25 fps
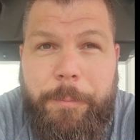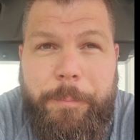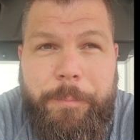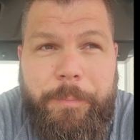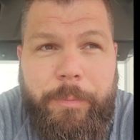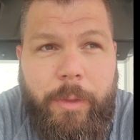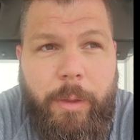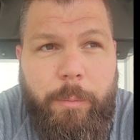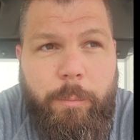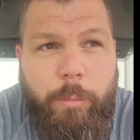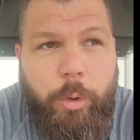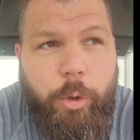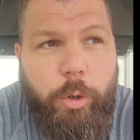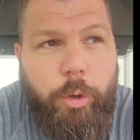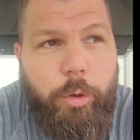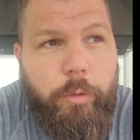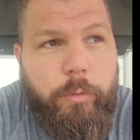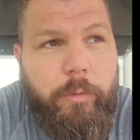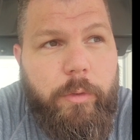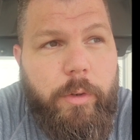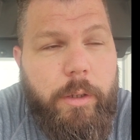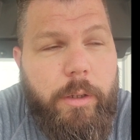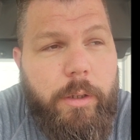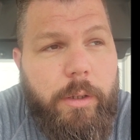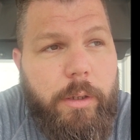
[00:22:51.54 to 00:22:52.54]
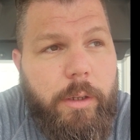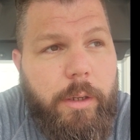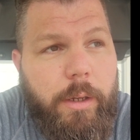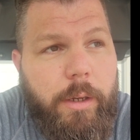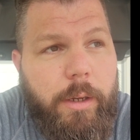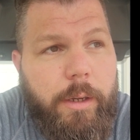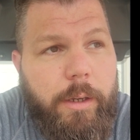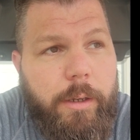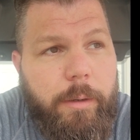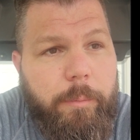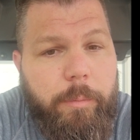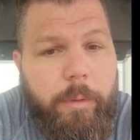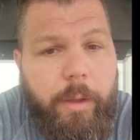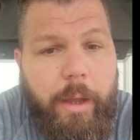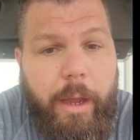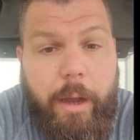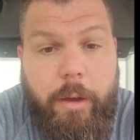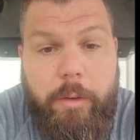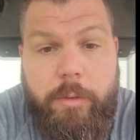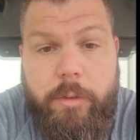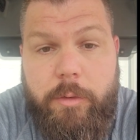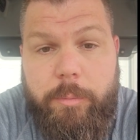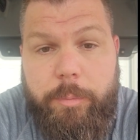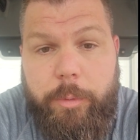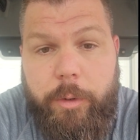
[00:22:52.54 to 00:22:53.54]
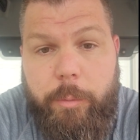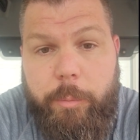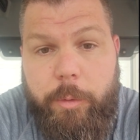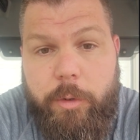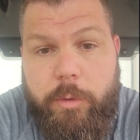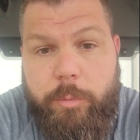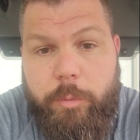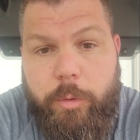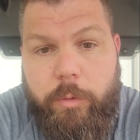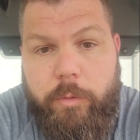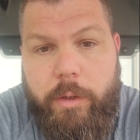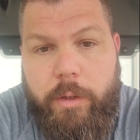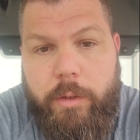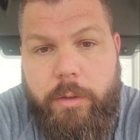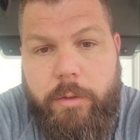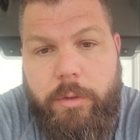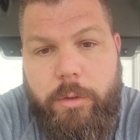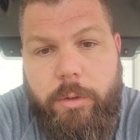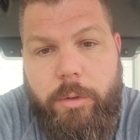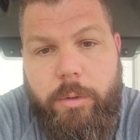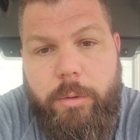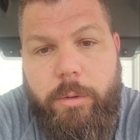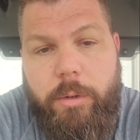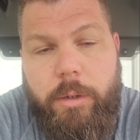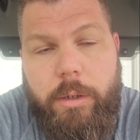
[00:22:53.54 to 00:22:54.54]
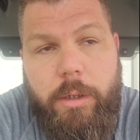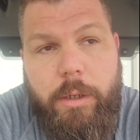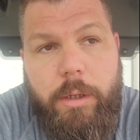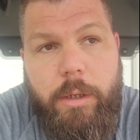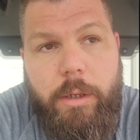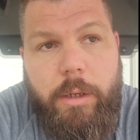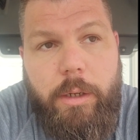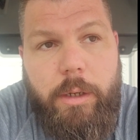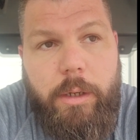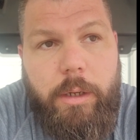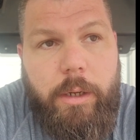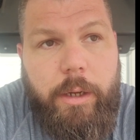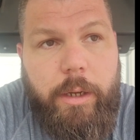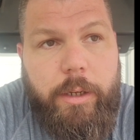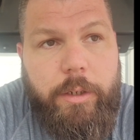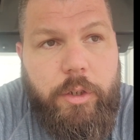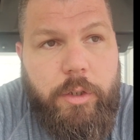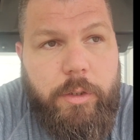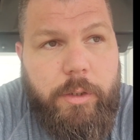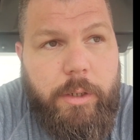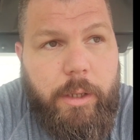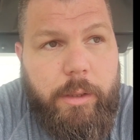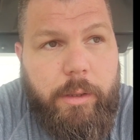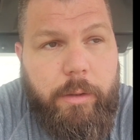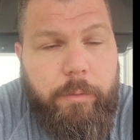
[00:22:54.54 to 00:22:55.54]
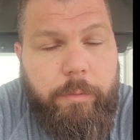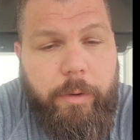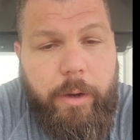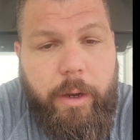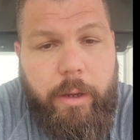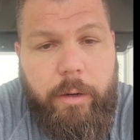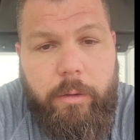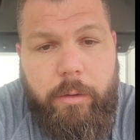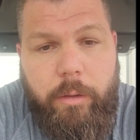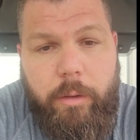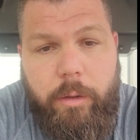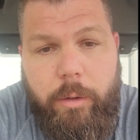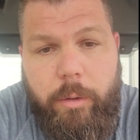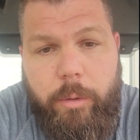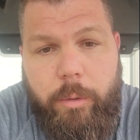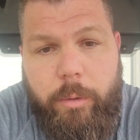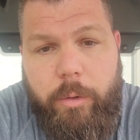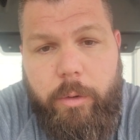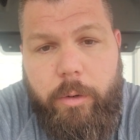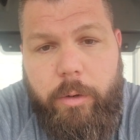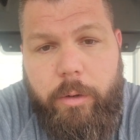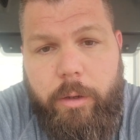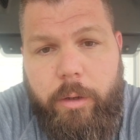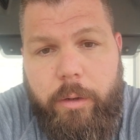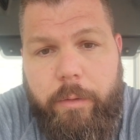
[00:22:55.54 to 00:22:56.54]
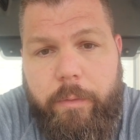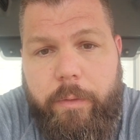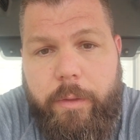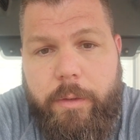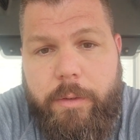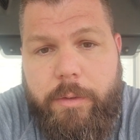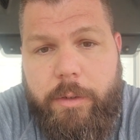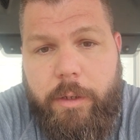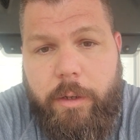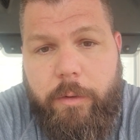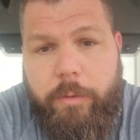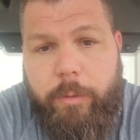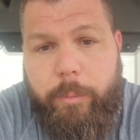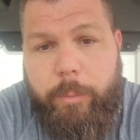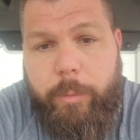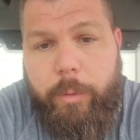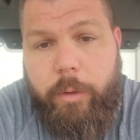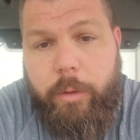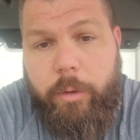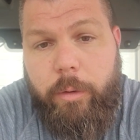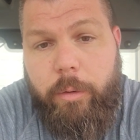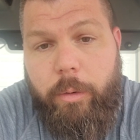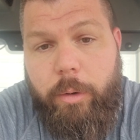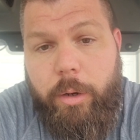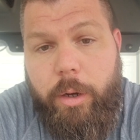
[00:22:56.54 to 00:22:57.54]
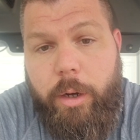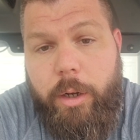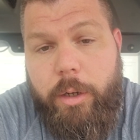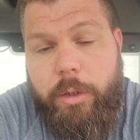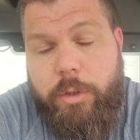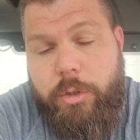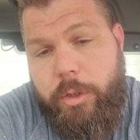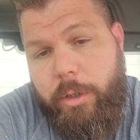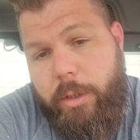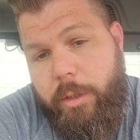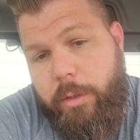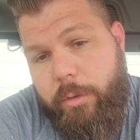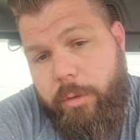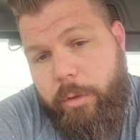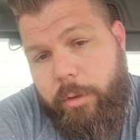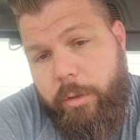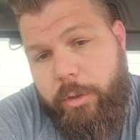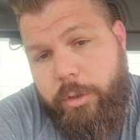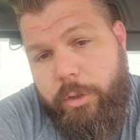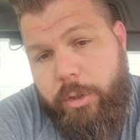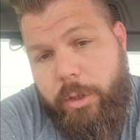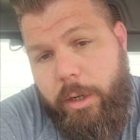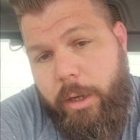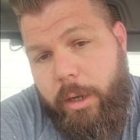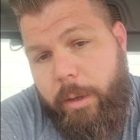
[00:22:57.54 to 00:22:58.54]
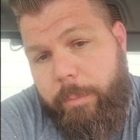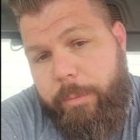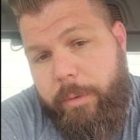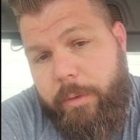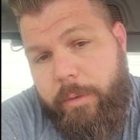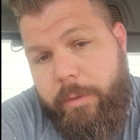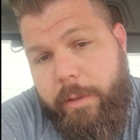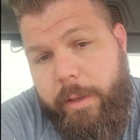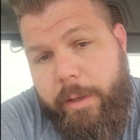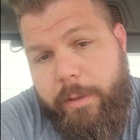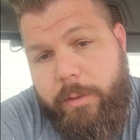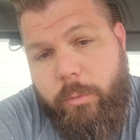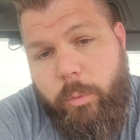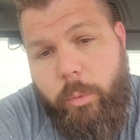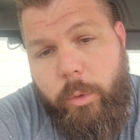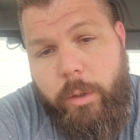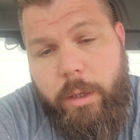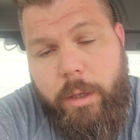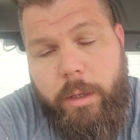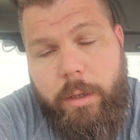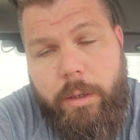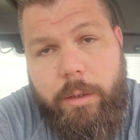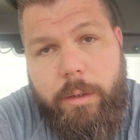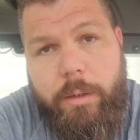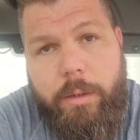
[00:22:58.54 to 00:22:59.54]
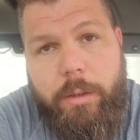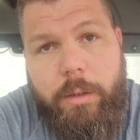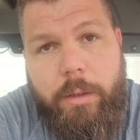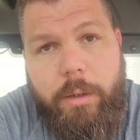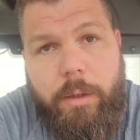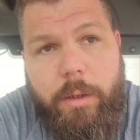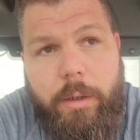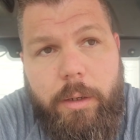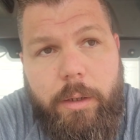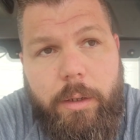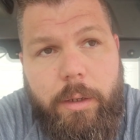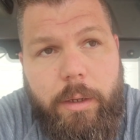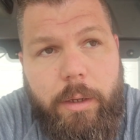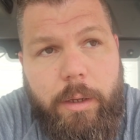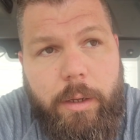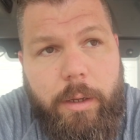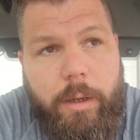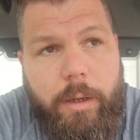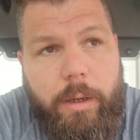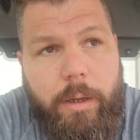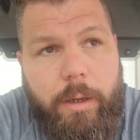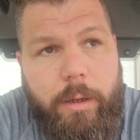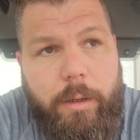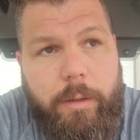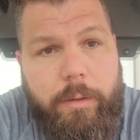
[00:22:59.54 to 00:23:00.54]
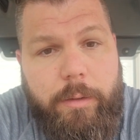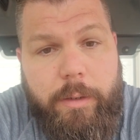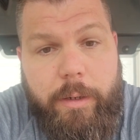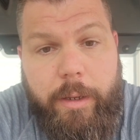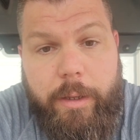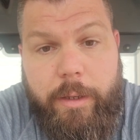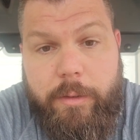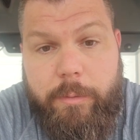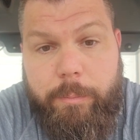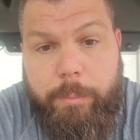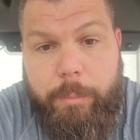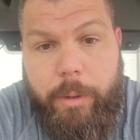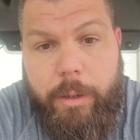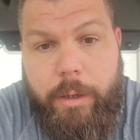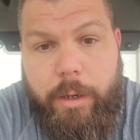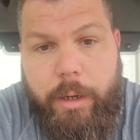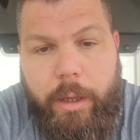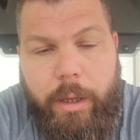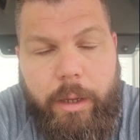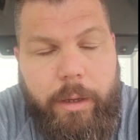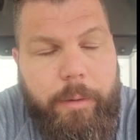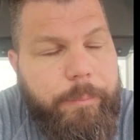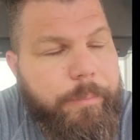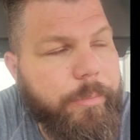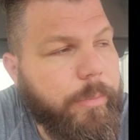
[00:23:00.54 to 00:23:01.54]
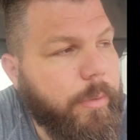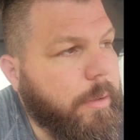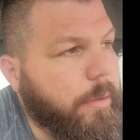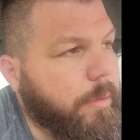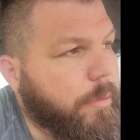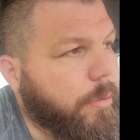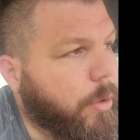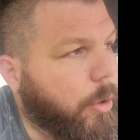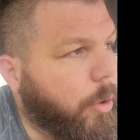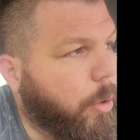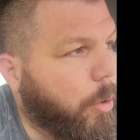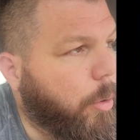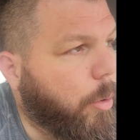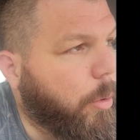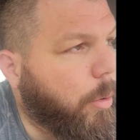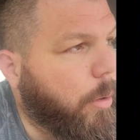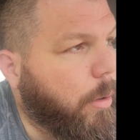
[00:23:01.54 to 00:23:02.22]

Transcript: moved. The house is pretty much moved into. I just got the final load of the stuff from the garage into the shop this last weekend. Today's Monday. So